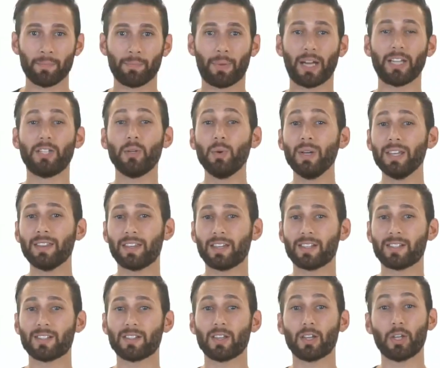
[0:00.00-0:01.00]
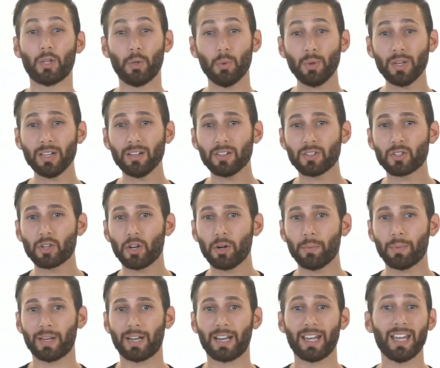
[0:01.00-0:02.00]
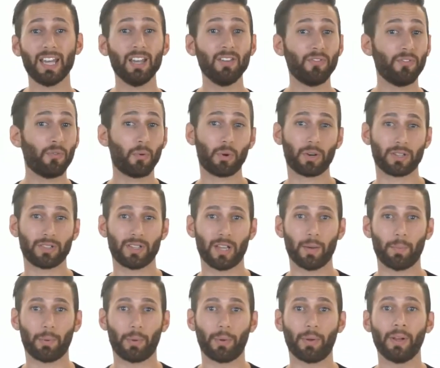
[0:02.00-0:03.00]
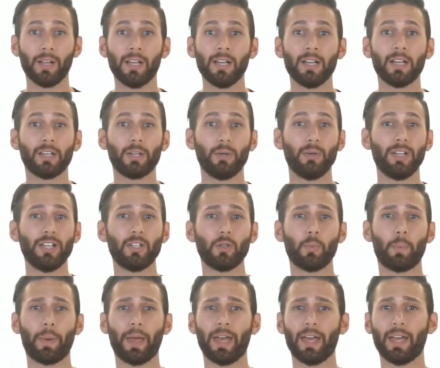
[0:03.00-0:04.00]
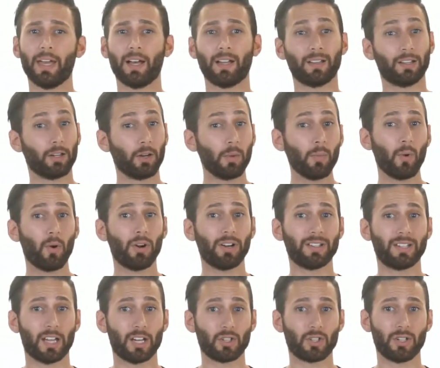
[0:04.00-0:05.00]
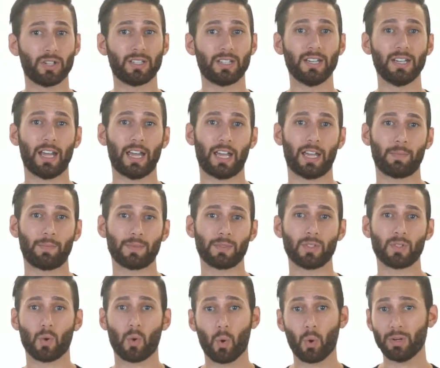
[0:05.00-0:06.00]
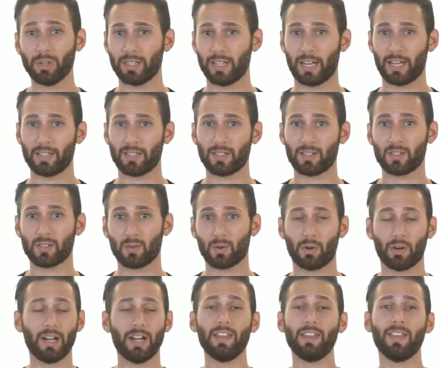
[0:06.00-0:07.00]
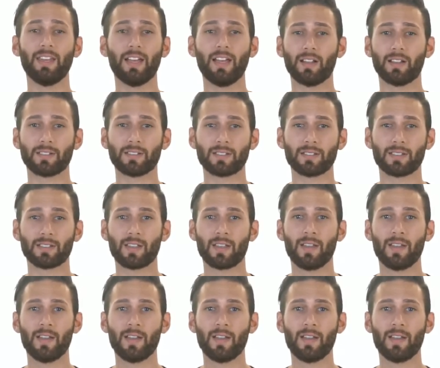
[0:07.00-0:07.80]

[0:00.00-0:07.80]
By doing this, you can determine if, for example, you need to pay a little more attention to names or dates or anything else.